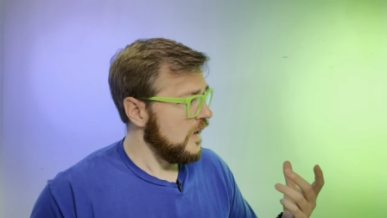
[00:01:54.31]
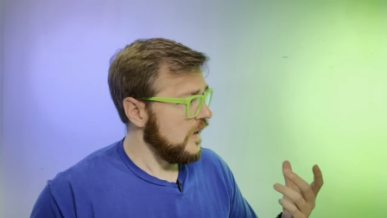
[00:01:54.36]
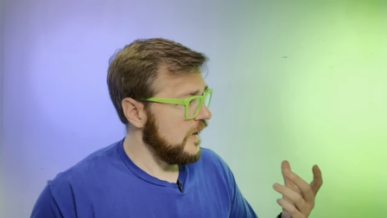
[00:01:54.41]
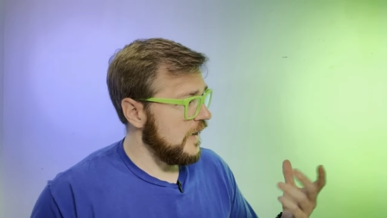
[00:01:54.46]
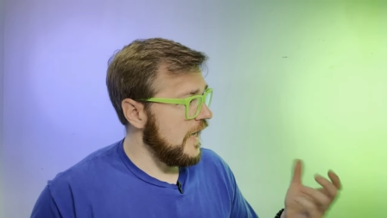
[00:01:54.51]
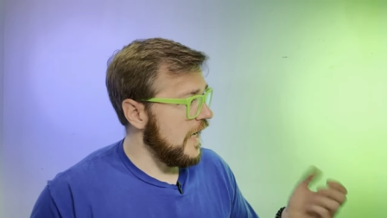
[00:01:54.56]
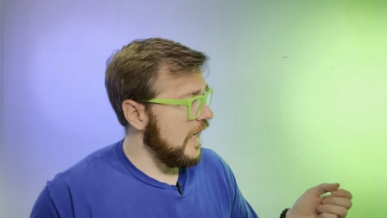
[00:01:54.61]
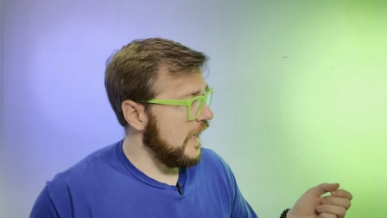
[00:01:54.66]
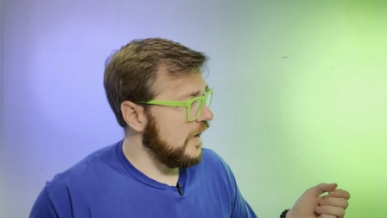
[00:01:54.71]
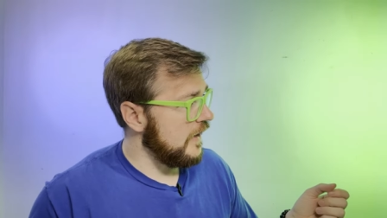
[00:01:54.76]

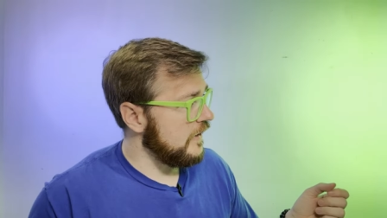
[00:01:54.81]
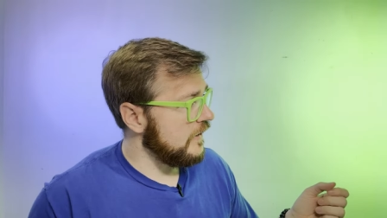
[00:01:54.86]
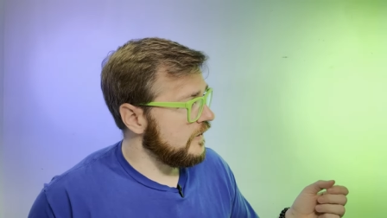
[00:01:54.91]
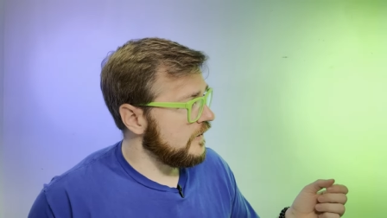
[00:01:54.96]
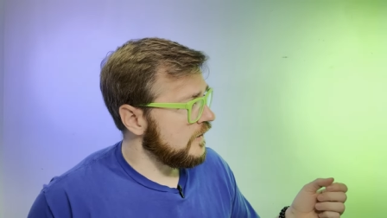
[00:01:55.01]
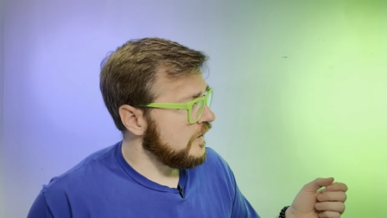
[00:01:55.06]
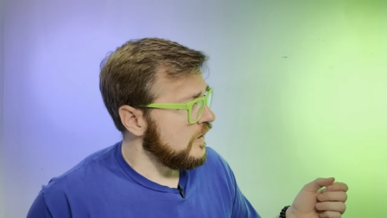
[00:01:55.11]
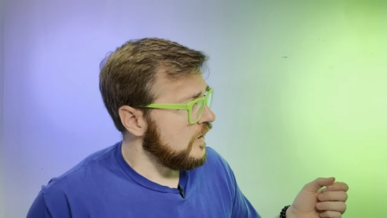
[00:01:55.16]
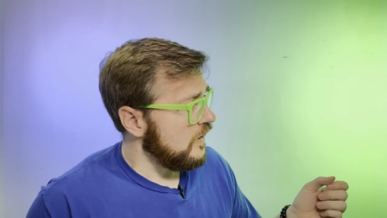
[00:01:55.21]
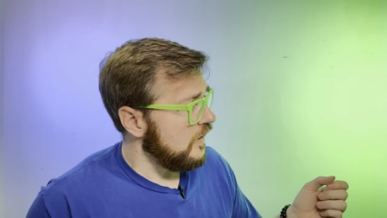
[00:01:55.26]
He had
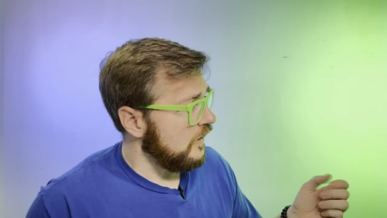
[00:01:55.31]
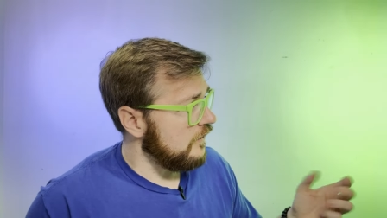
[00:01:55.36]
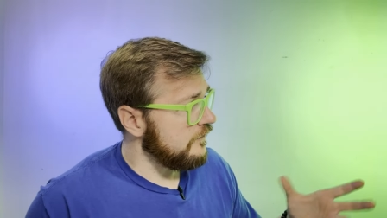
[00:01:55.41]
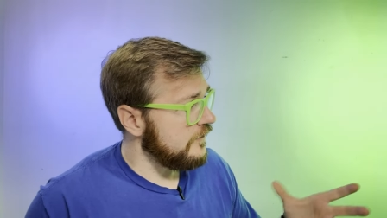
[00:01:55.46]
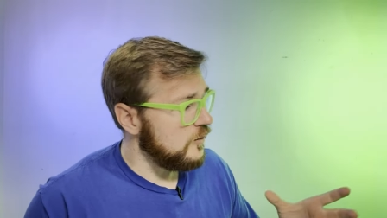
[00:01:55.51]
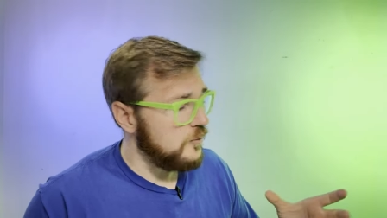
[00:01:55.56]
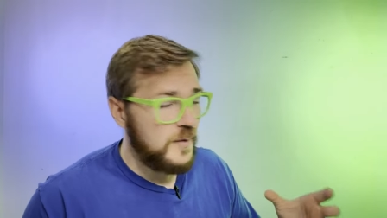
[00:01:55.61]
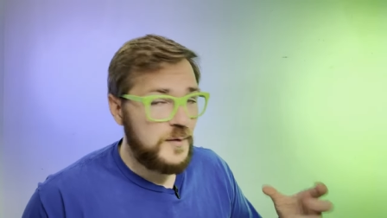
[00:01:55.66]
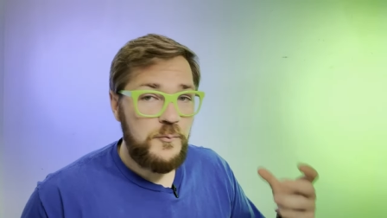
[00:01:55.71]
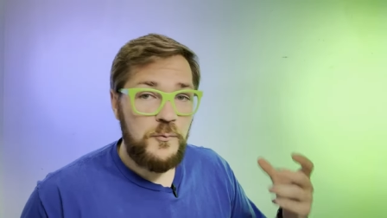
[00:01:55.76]
a
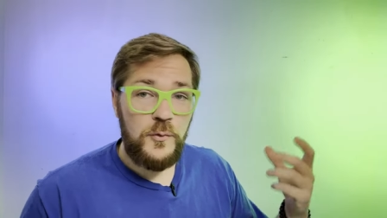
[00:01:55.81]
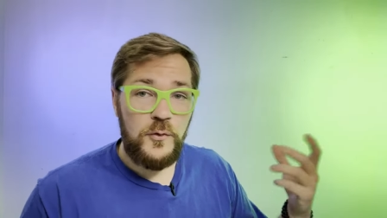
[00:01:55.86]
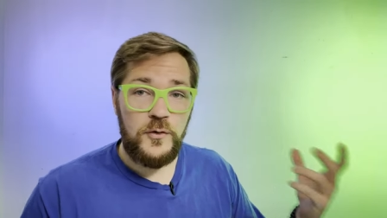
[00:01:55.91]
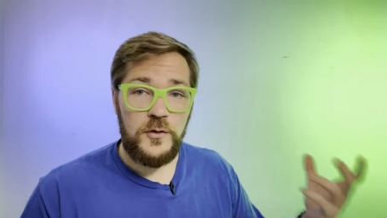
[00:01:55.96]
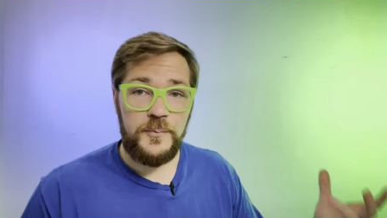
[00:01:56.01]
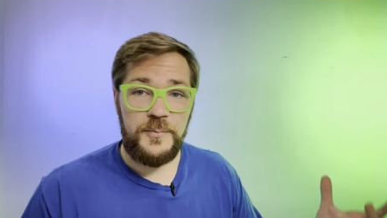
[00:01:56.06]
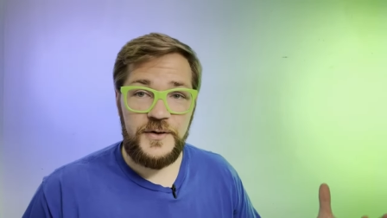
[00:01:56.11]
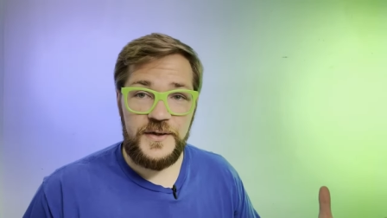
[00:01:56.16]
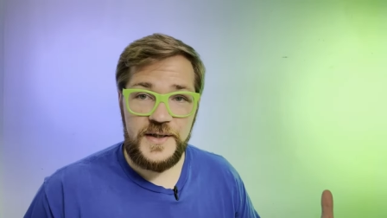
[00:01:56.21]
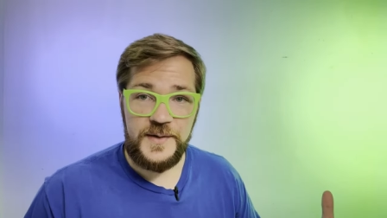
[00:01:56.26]
little bit
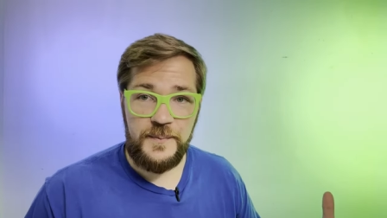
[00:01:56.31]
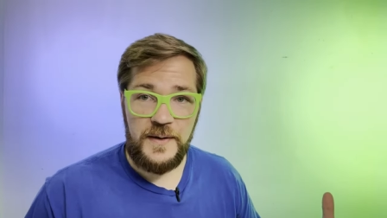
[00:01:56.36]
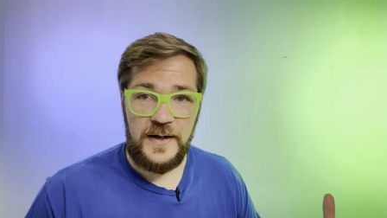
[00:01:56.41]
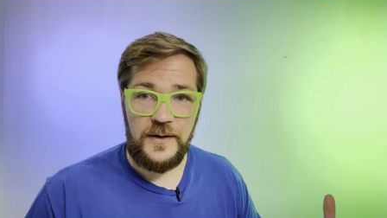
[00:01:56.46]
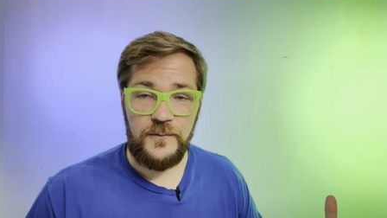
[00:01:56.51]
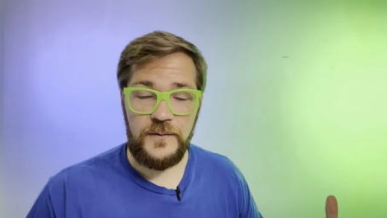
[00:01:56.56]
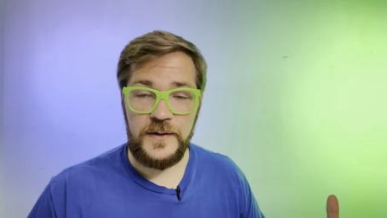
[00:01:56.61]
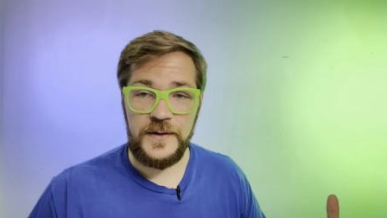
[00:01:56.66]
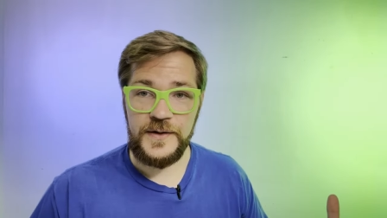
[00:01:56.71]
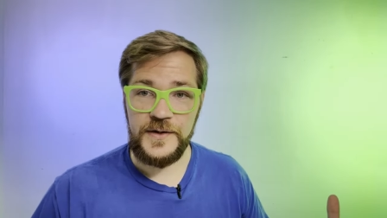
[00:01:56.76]
more plus
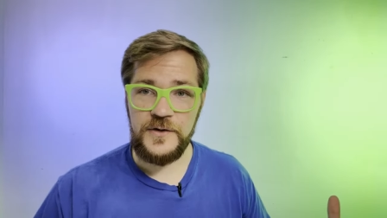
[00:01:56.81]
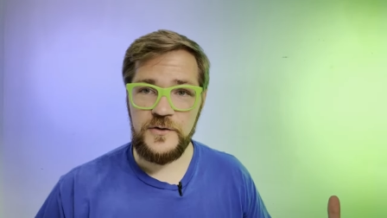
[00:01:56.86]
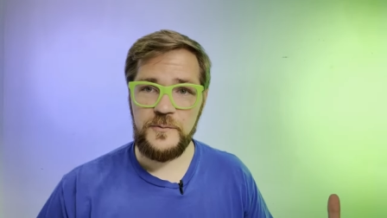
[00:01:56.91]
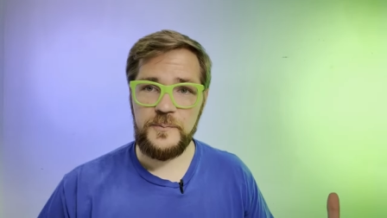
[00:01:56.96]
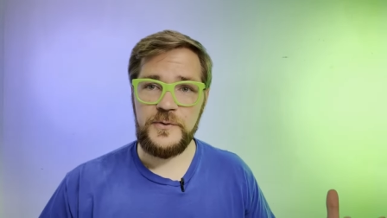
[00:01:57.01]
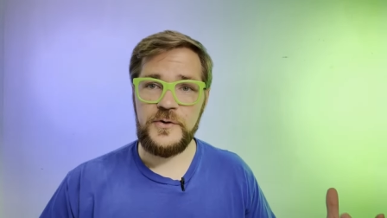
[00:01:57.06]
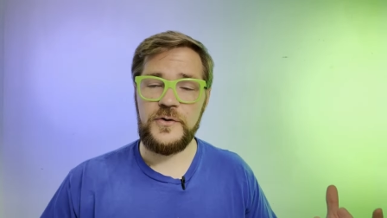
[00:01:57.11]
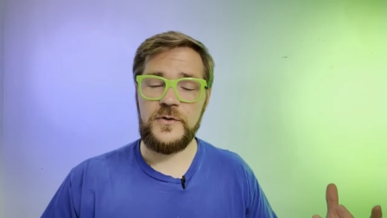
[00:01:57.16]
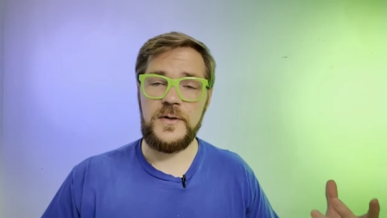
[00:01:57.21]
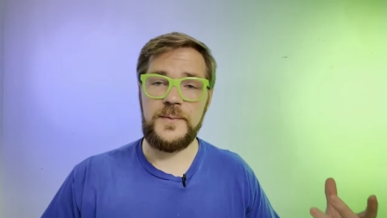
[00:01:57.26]
power in his new
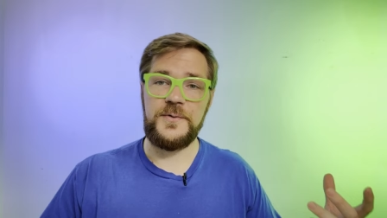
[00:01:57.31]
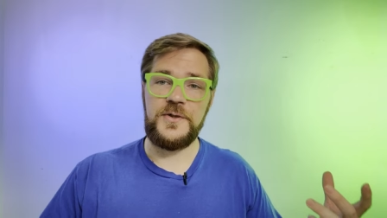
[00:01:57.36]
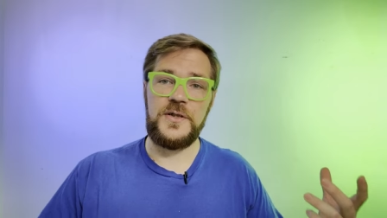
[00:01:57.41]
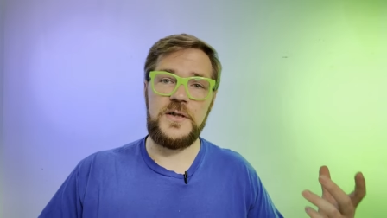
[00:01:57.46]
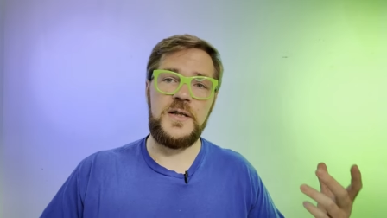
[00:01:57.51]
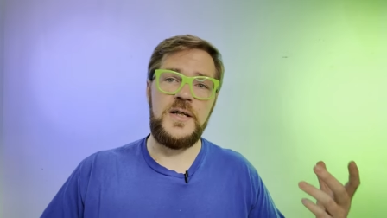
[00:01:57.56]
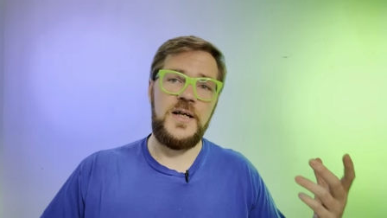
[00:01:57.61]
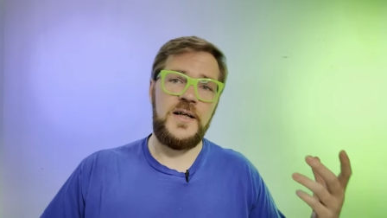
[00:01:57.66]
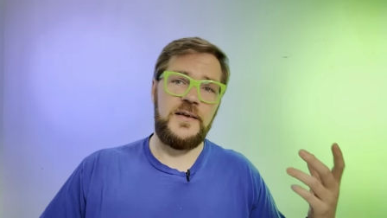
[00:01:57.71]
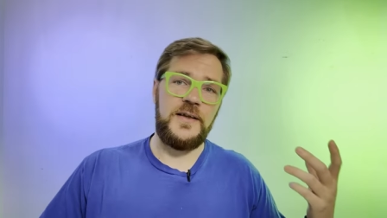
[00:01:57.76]

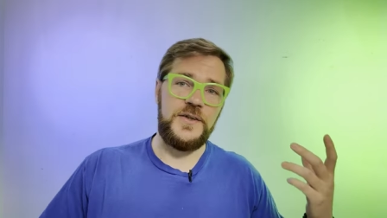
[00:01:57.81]
prescription.